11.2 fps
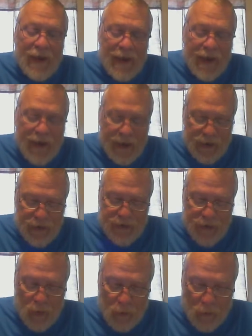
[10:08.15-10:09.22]
his
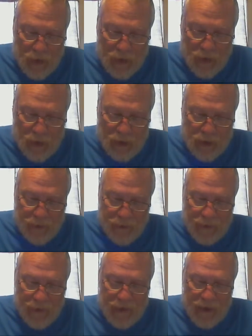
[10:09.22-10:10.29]
will,
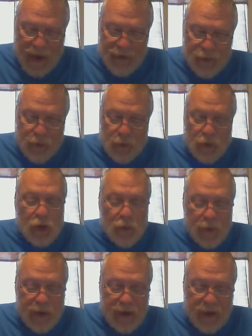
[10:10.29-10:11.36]
and to
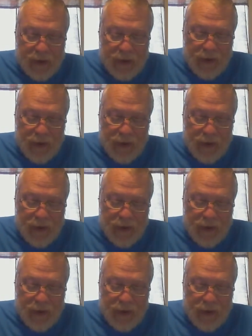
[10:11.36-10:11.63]
agree,